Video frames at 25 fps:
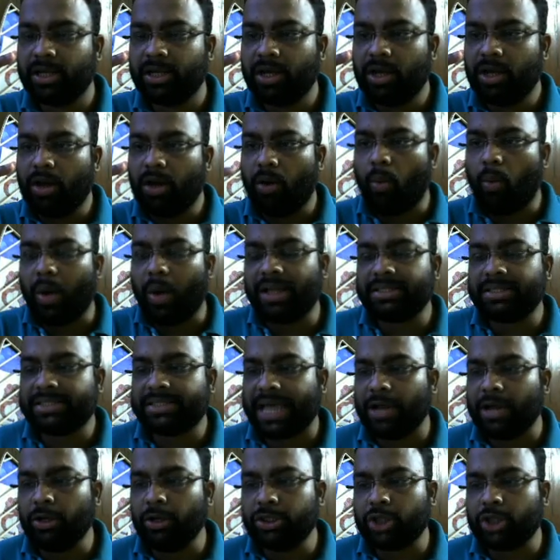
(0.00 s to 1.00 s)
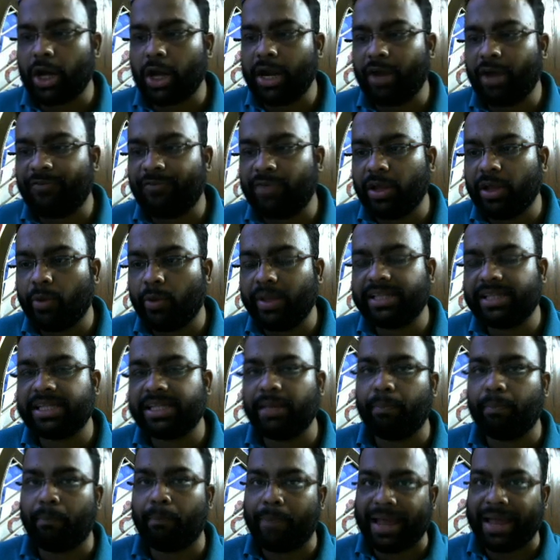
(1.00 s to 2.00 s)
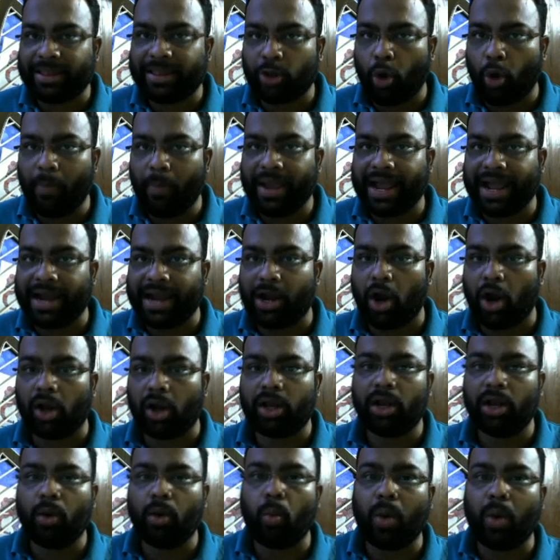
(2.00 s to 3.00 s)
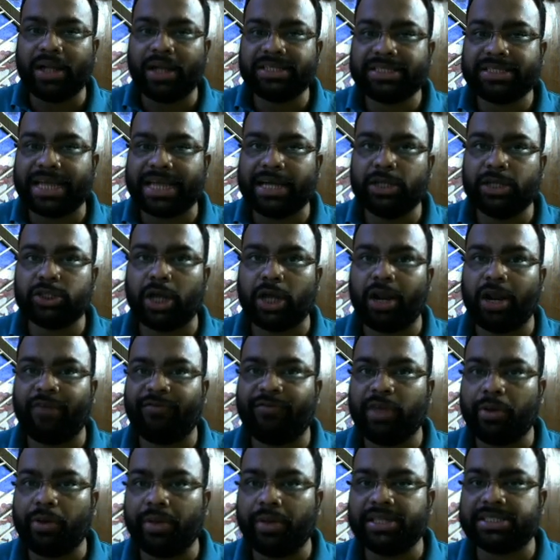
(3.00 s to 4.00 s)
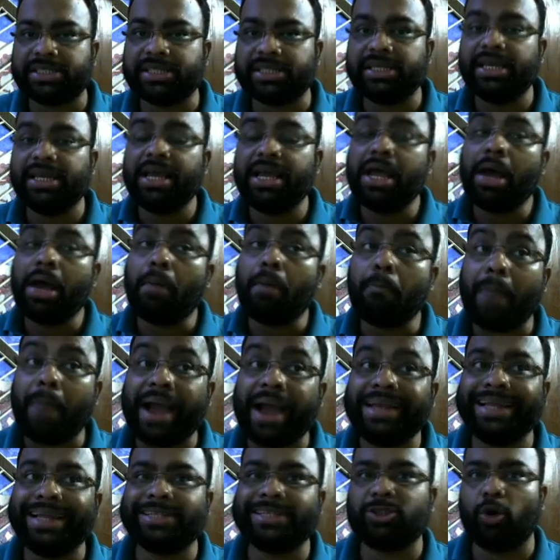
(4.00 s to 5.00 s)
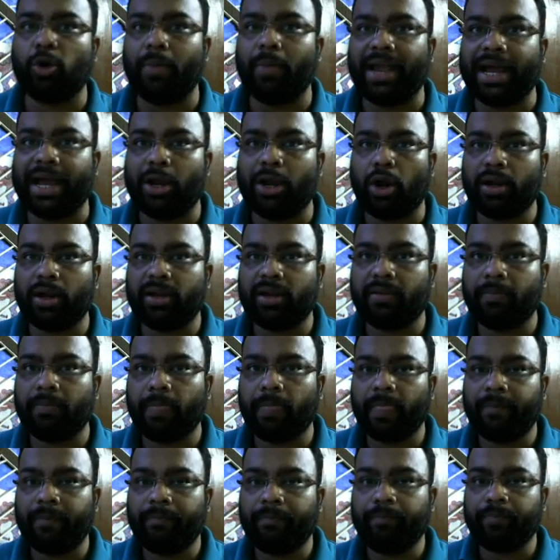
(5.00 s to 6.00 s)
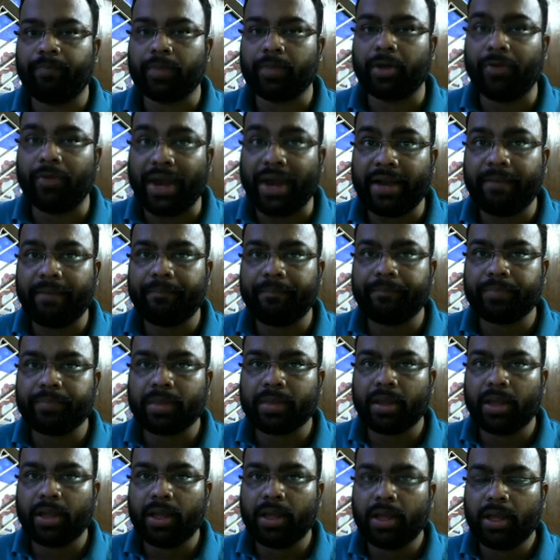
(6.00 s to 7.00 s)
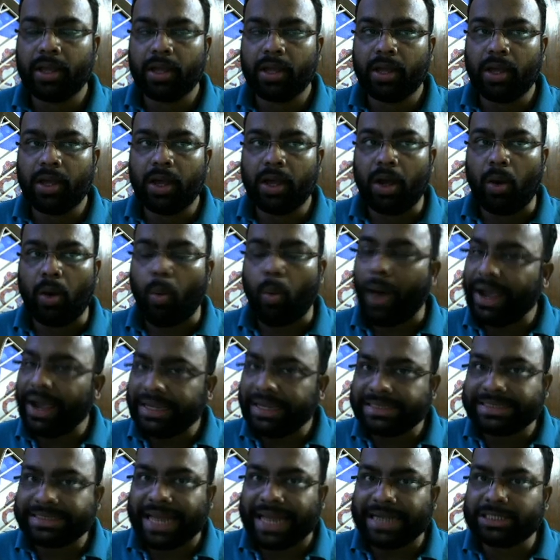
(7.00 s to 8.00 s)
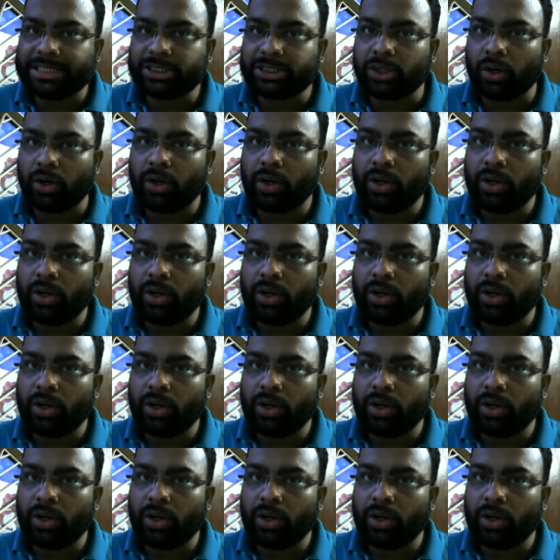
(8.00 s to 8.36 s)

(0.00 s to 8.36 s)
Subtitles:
One sinusoid of frequency plus omega naught, one sinusoid of frequency minus omega naught, right? Why is that so?